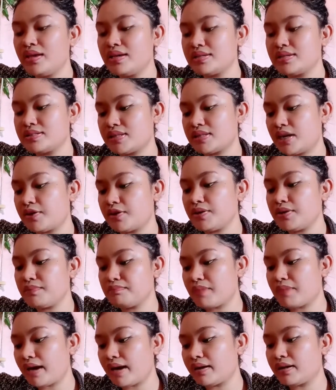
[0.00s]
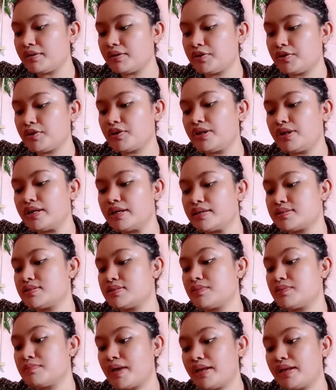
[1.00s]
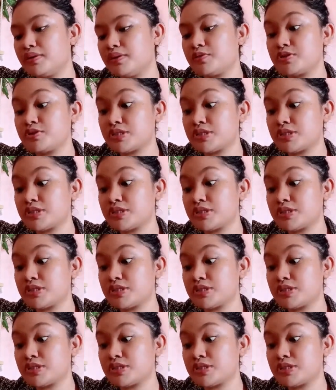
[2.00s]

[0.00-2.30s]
Staring back at her is the man who